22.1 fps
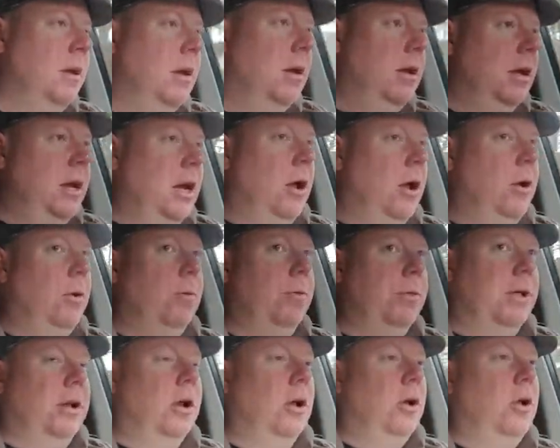You
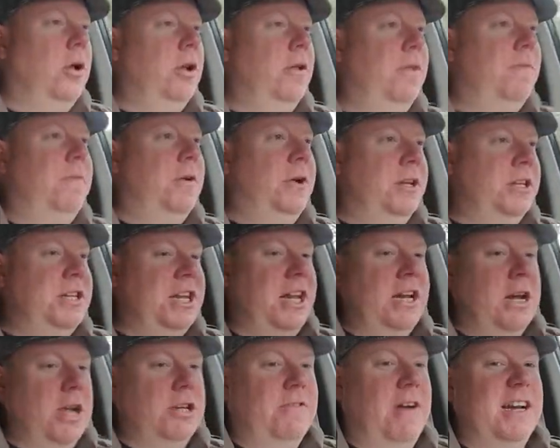know, that a lot of
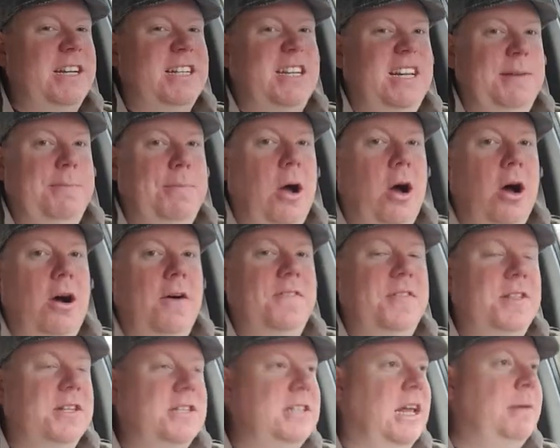casinos are actually part
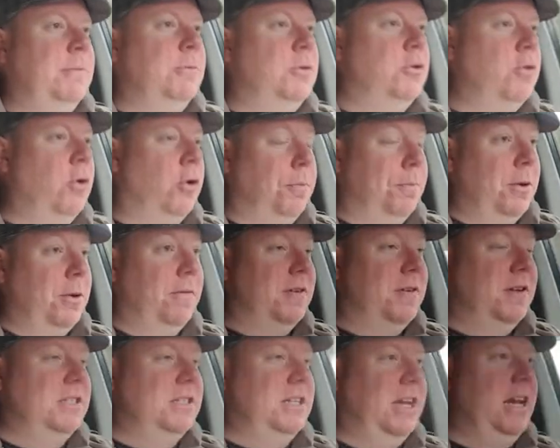of the same group
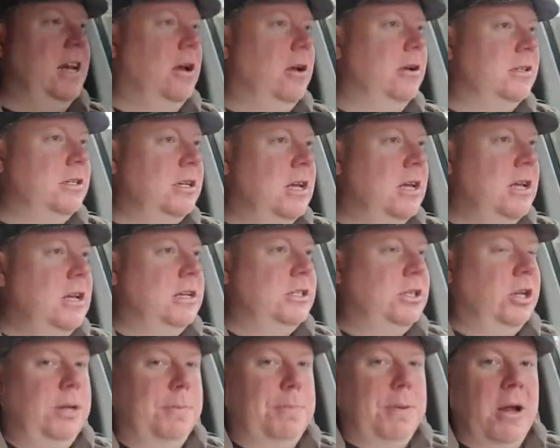of casinos.
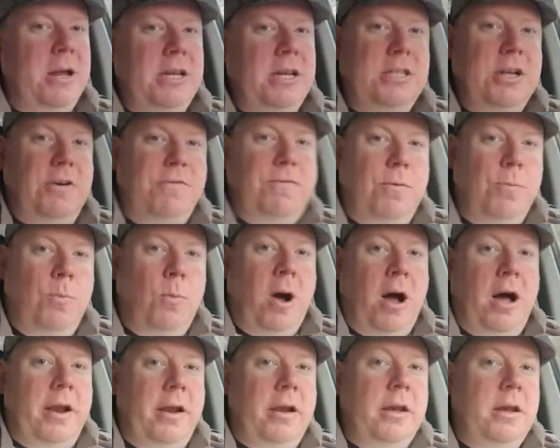So you burn yourself from
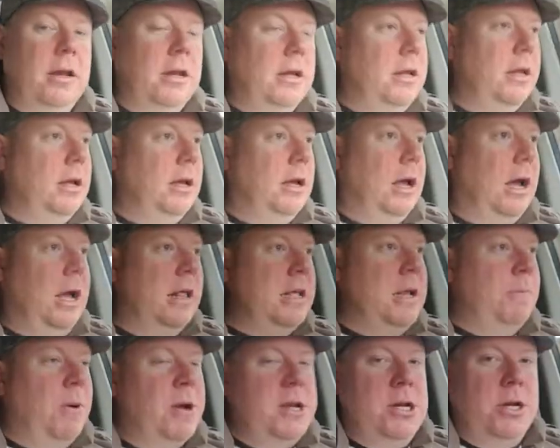one, and
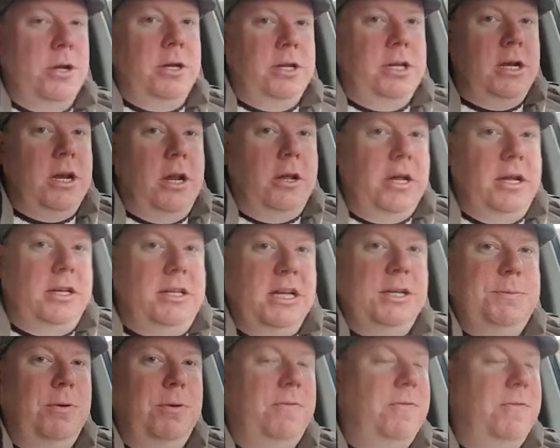then when you're
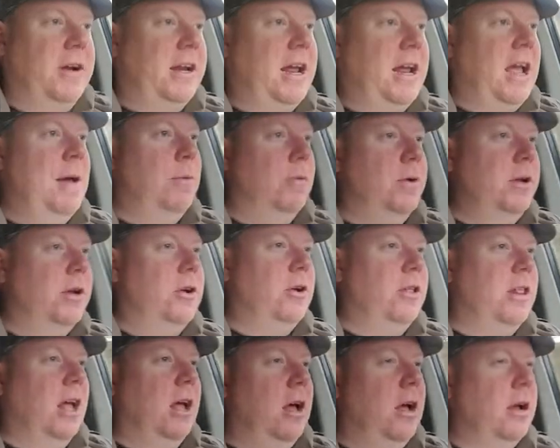desperate for a gamble, you've
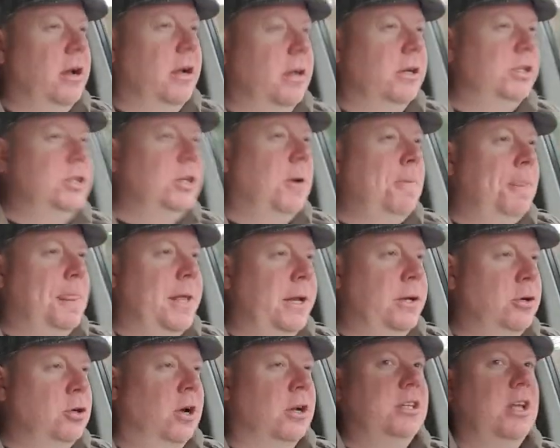got that urge,
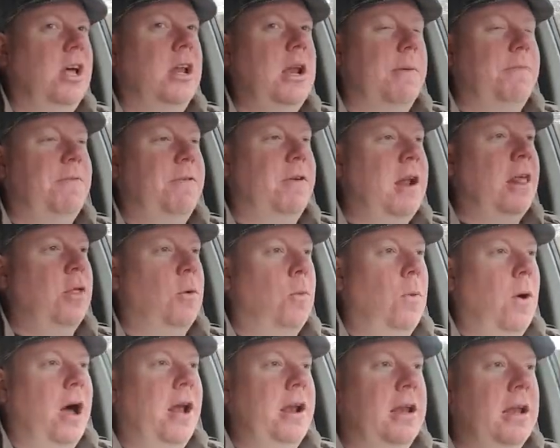you try and sign up for another
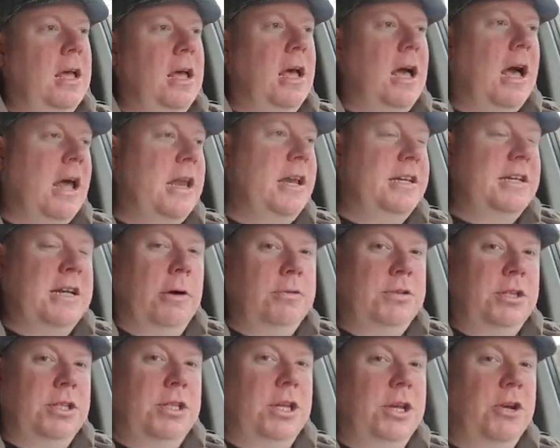one, and it
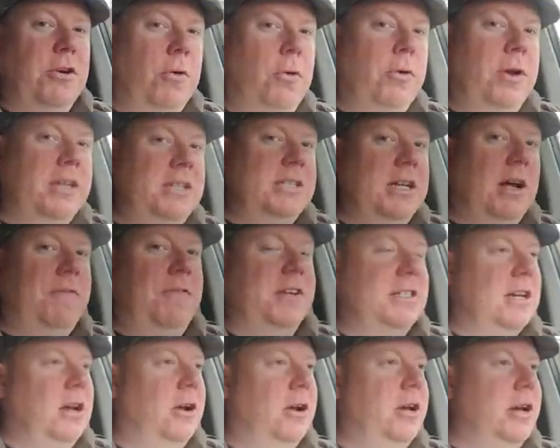tells you that you're already
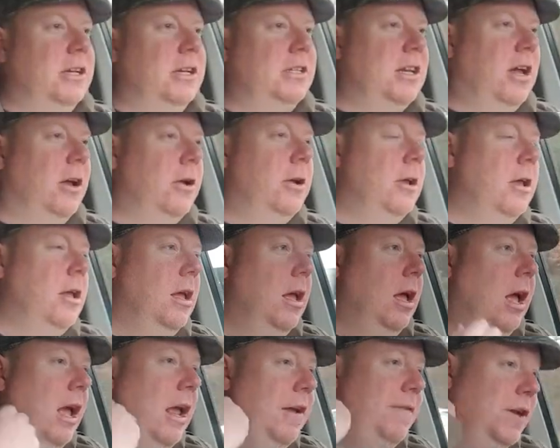self-excluded. So
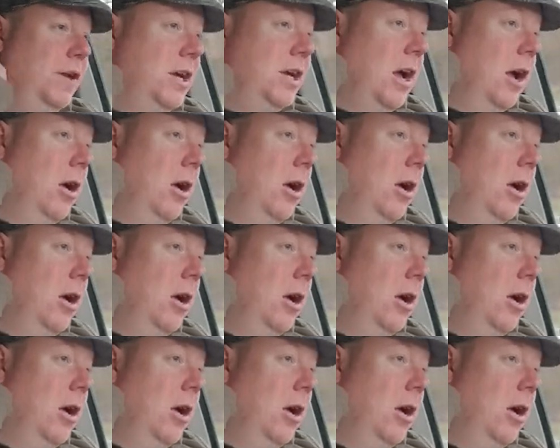if you